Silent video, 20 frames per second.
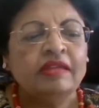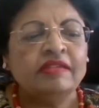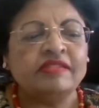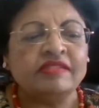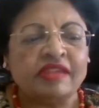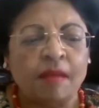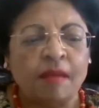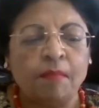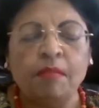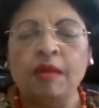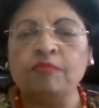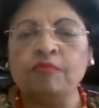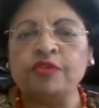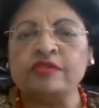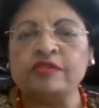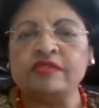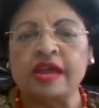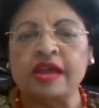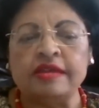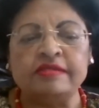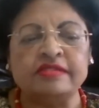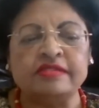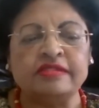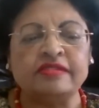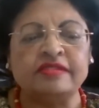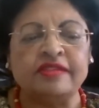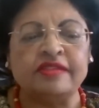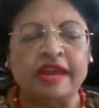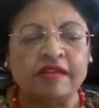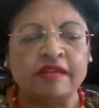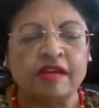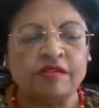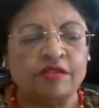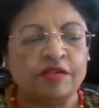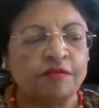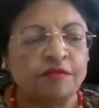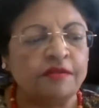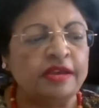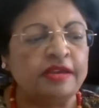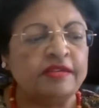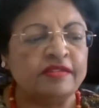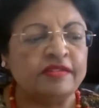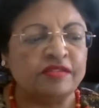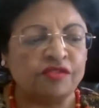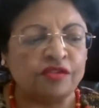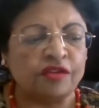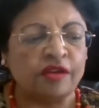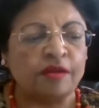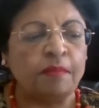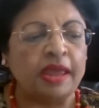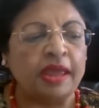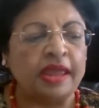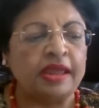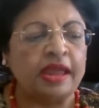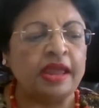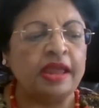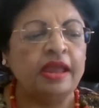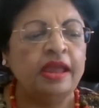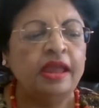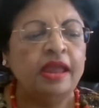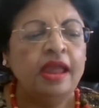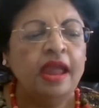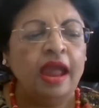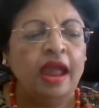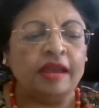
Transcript: STEM emphasizes data-driven decision-making,